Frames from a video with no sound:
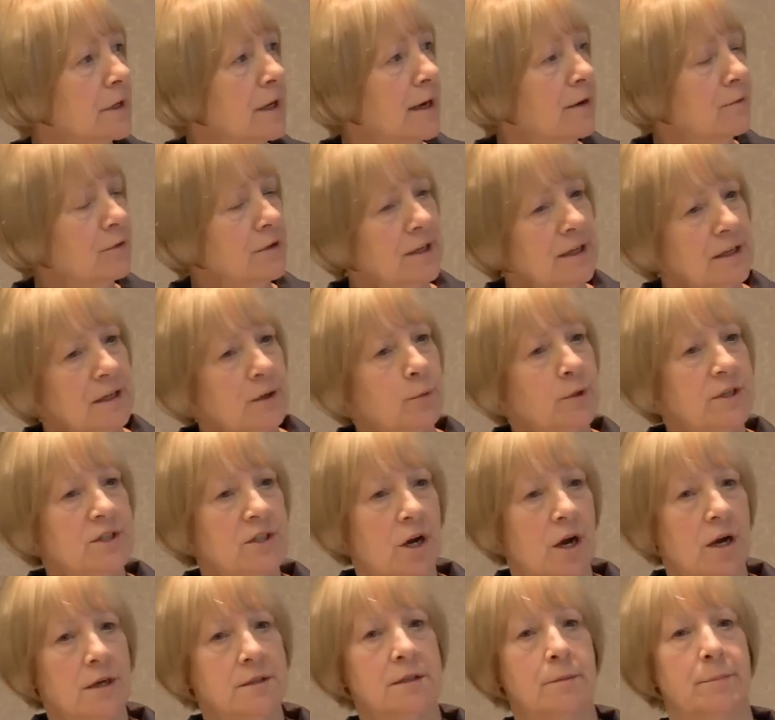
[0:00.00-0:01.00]
everything that we
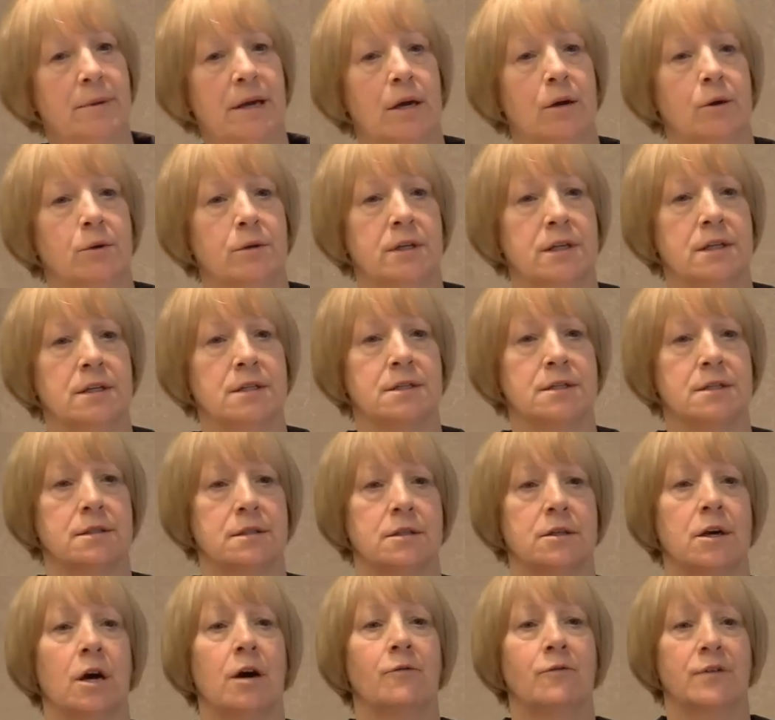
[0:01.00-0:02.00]
talked about
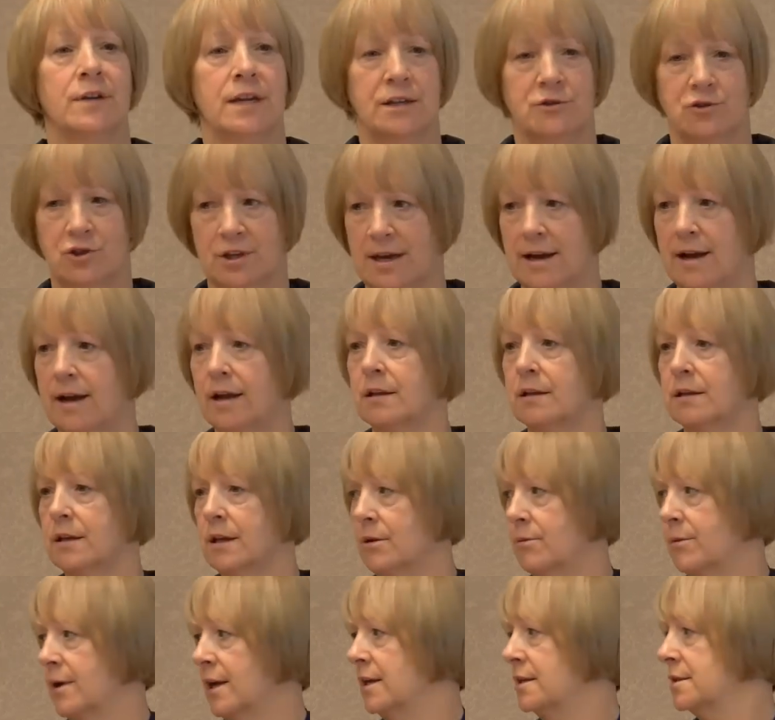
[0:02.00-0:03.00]
is
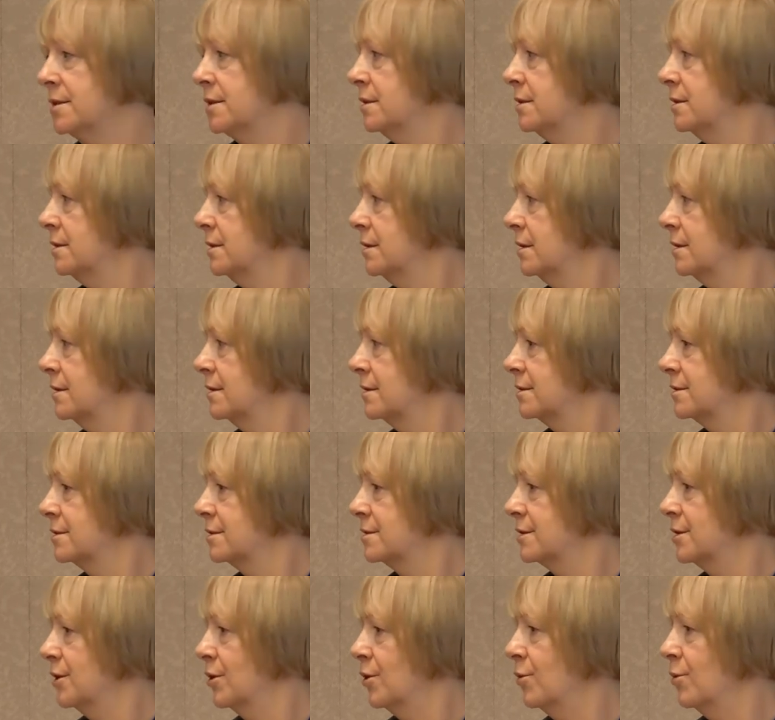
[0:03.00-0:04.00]
confidentiality, right?
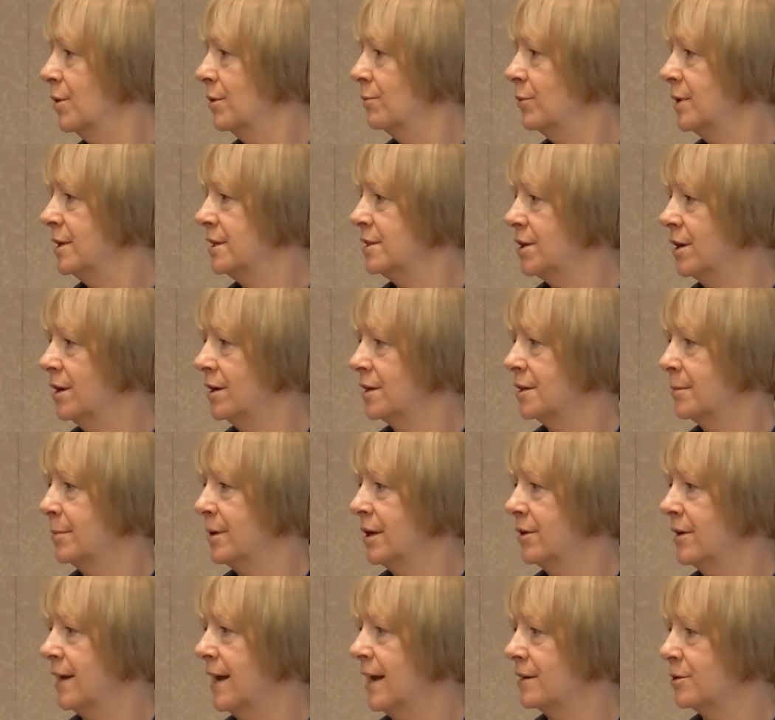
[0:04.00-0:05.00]
So when we talk
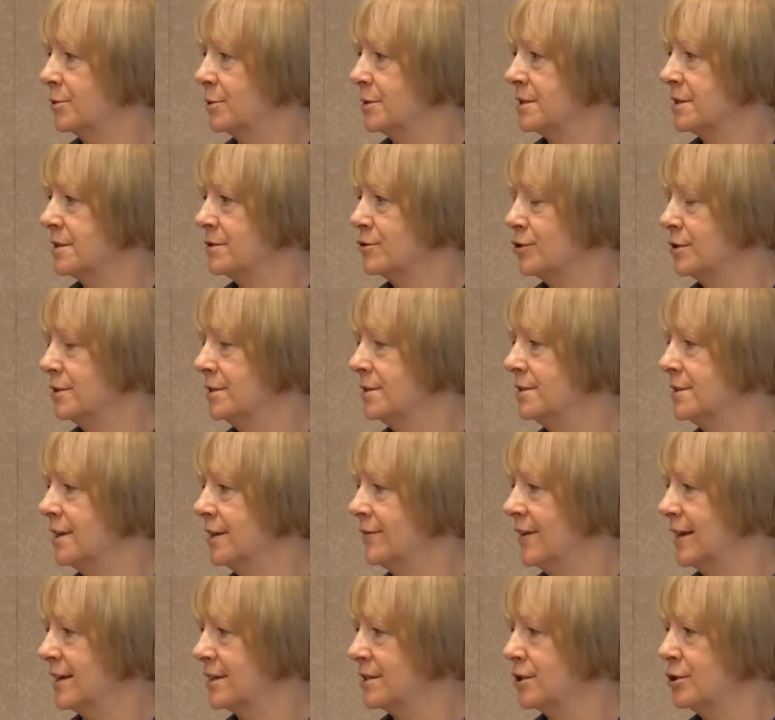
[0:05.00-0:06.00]
about acquisition,
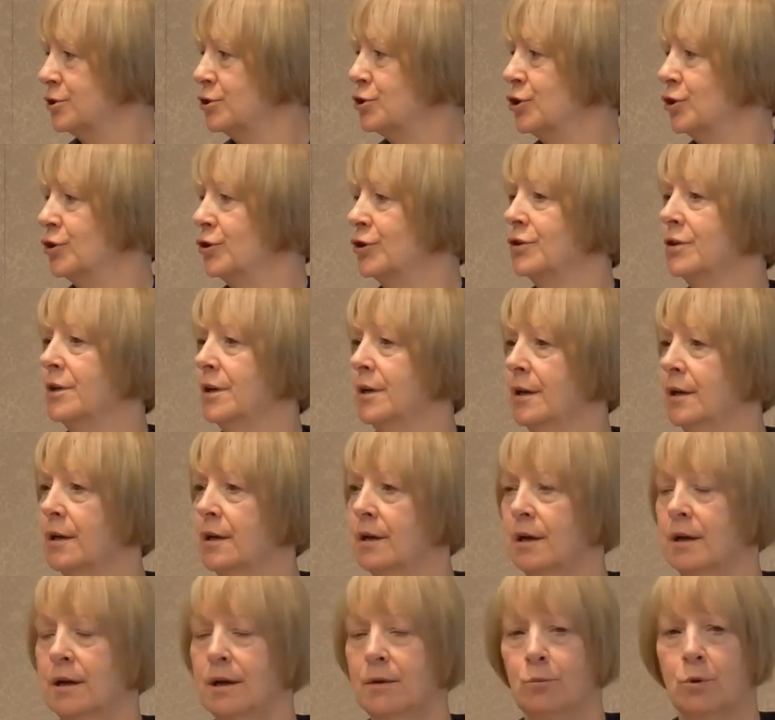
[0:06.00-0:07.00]
divestiture,
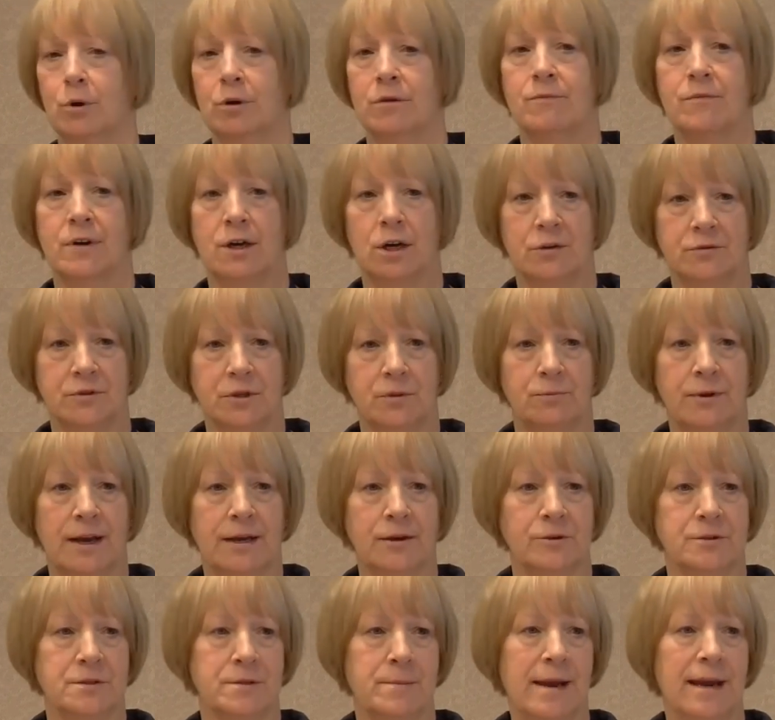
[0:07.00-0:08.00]
and we're involved in
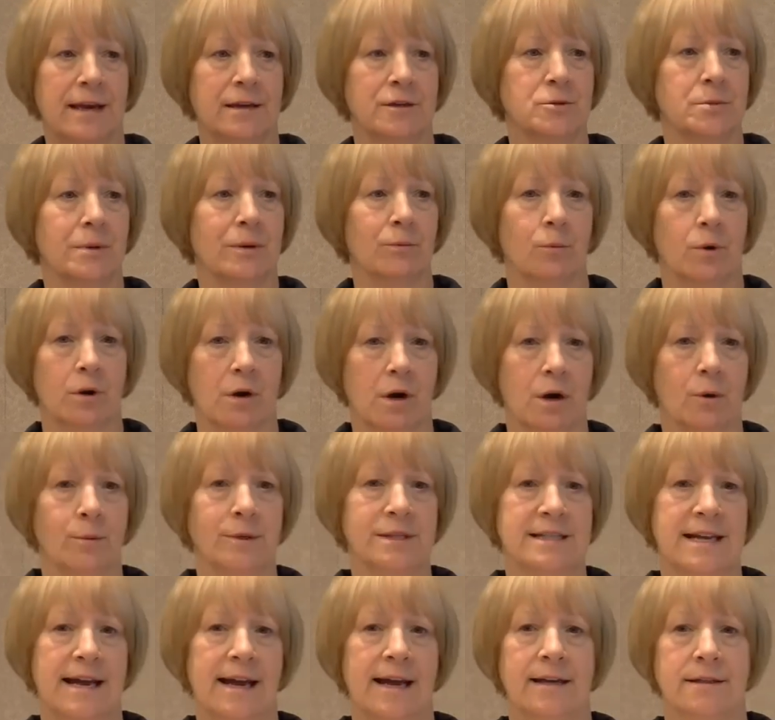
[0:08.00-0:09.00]
records management, we're
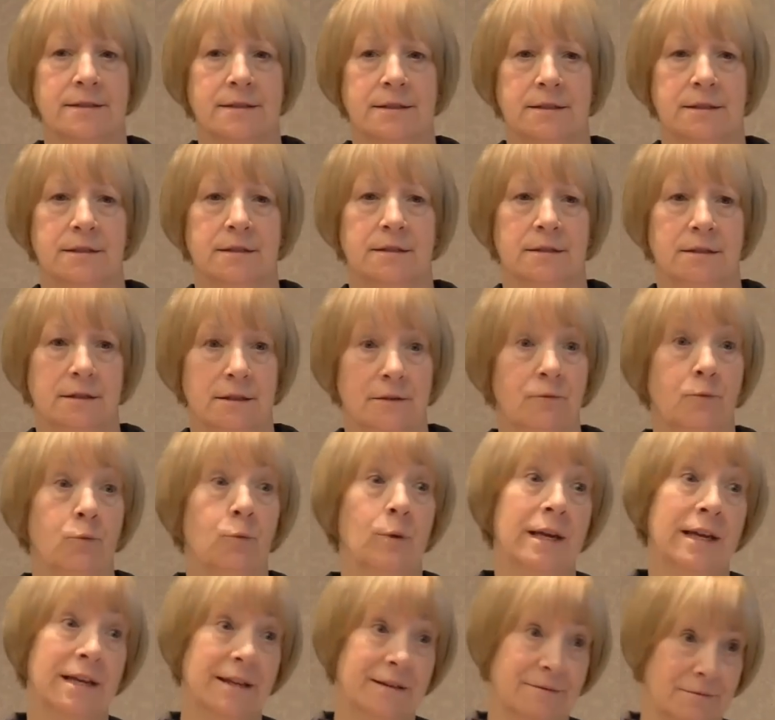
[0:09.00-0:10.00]
always asked if
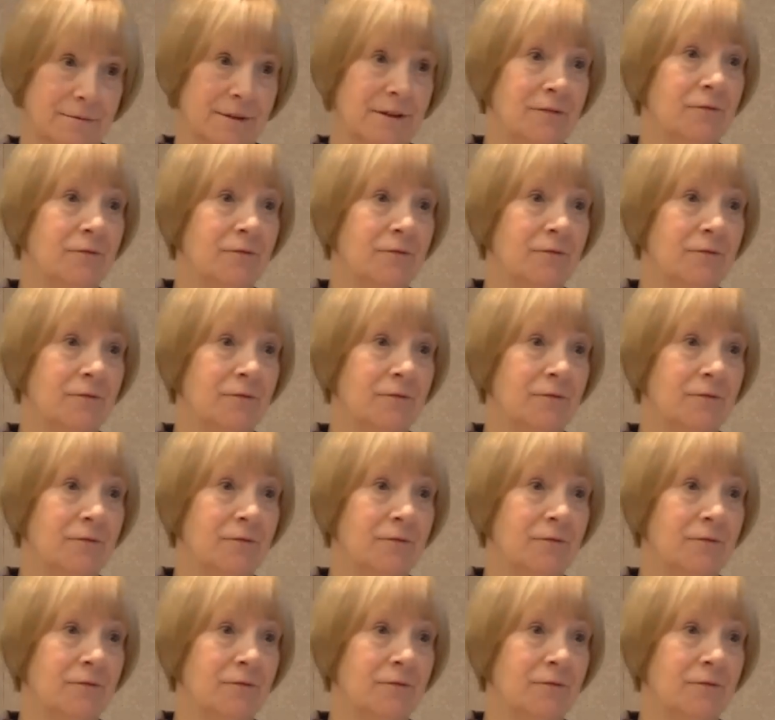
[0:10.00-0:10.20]
we